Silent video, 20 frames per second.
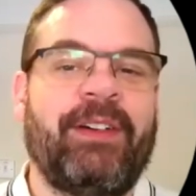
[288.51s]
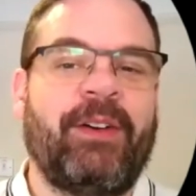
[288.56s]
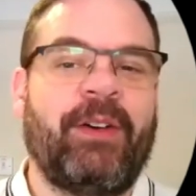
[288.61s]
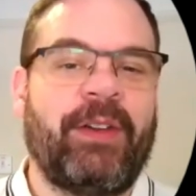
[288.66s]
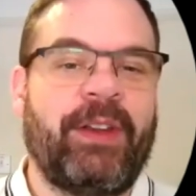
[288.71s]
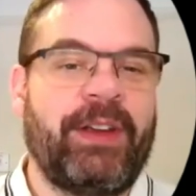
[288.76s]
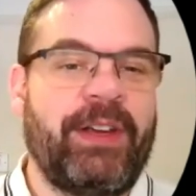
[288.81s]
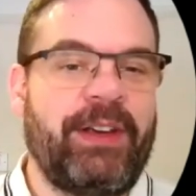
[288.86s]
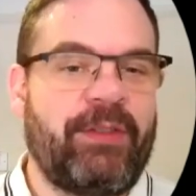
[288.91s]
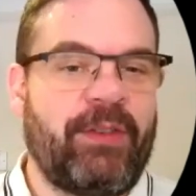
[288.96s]

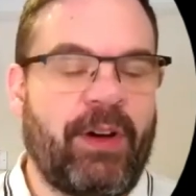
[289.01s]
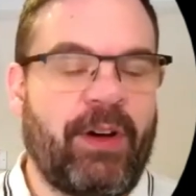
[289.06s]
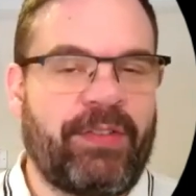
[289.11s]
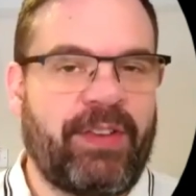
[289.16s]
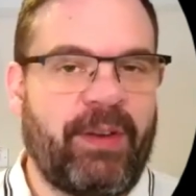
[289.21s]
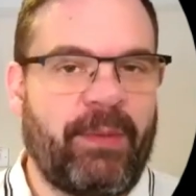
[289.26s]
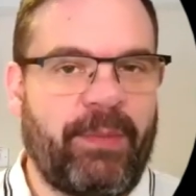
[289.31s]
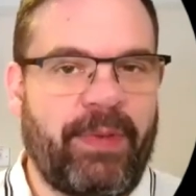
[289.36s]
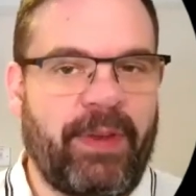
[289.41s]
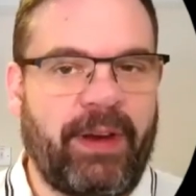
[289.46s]
although you've got
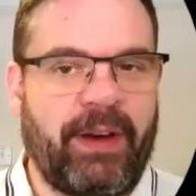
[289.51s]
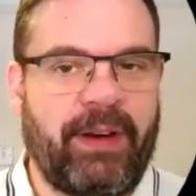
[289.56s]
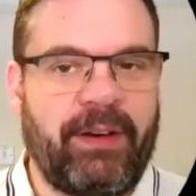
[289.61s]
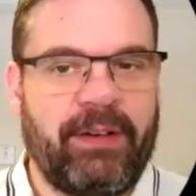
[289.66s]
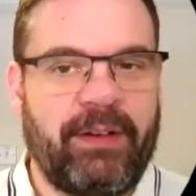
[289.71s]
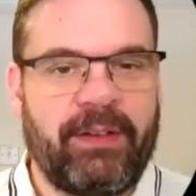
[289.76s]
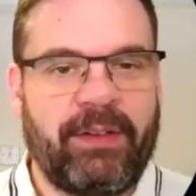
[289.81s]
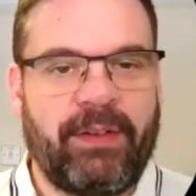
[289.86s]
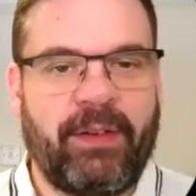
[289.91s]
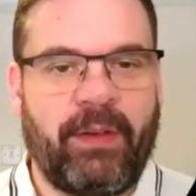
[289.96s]

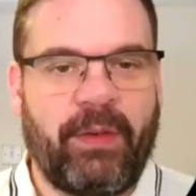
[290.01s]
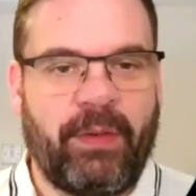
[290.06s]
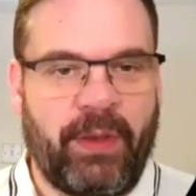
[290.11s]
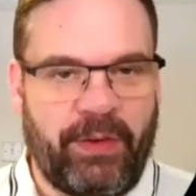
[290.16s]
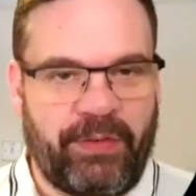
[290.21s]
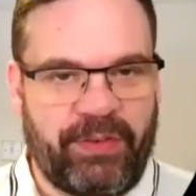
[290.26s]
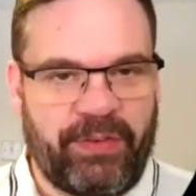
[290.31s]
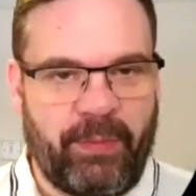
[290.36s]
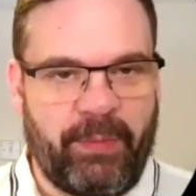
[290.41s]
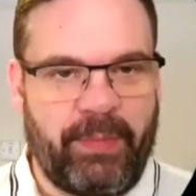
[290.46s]
something
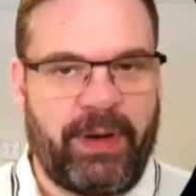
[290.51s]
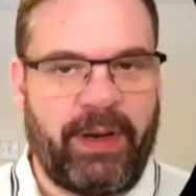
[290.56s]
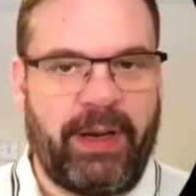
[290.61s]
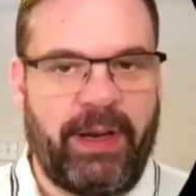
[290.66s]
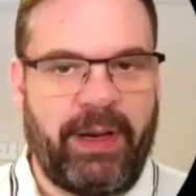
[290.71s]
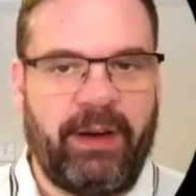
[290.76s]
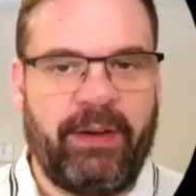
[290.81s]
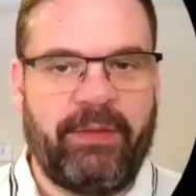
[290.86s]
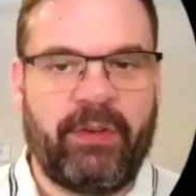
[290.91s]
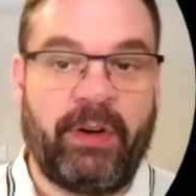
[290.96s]
that
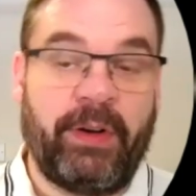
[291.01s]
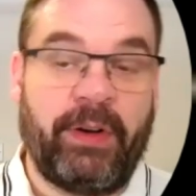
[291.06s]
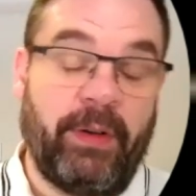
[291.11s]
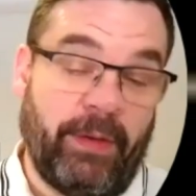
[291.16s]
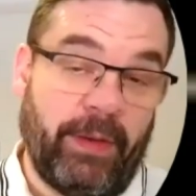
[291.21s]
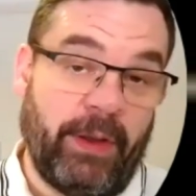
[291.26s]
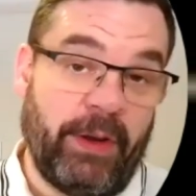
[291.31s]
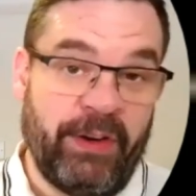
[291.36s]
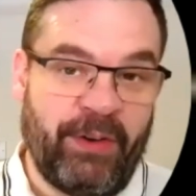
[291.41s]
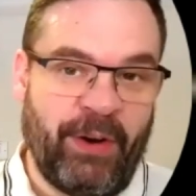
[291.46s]

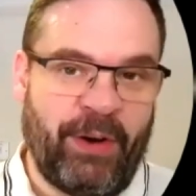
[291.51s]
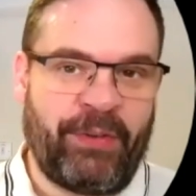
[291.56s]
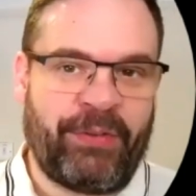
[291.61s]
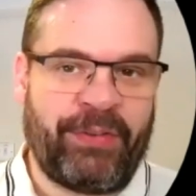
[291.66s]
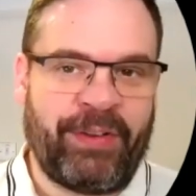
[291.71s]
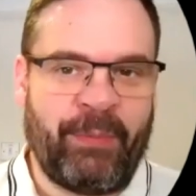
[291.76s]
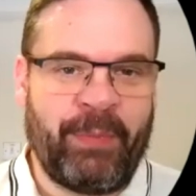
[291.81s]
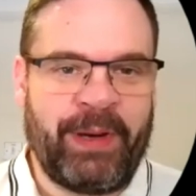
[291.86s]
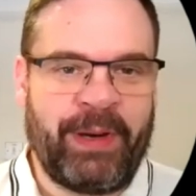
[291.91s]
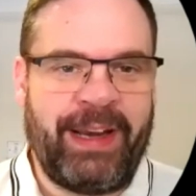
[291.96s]
although you've got
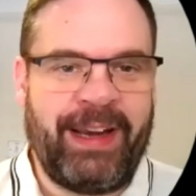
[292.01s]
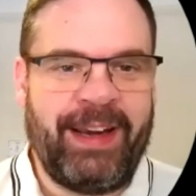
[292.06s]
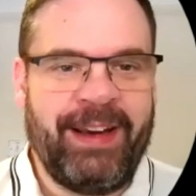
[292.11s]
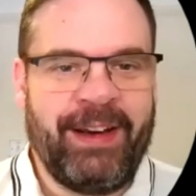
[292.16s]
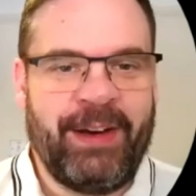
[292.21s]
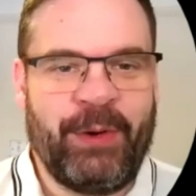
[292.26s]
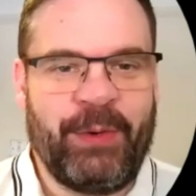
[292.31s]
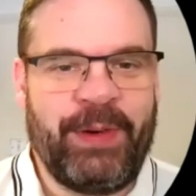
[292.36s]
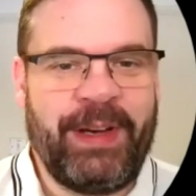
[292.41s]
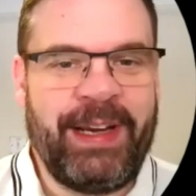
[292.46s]
somebody
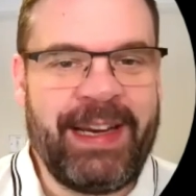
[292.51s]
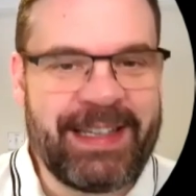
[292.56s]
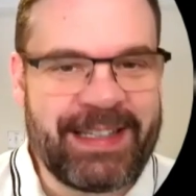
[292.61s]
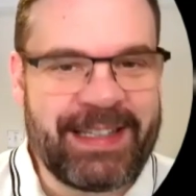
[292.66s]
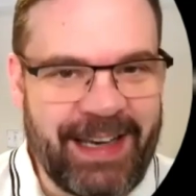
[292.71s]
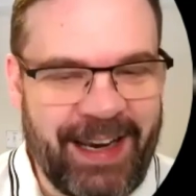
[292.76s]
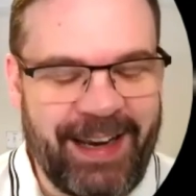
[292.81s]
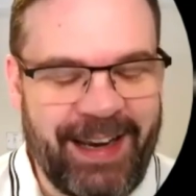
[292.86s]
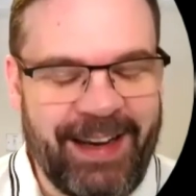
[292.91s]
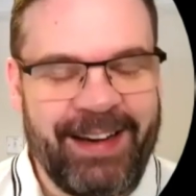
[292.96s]
who needs
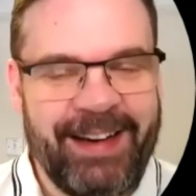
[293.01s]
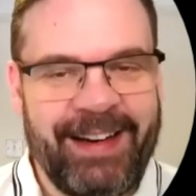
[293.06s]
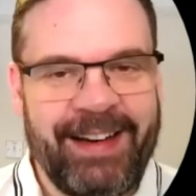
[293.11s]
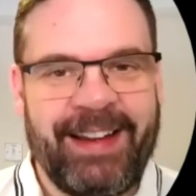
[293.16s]
it,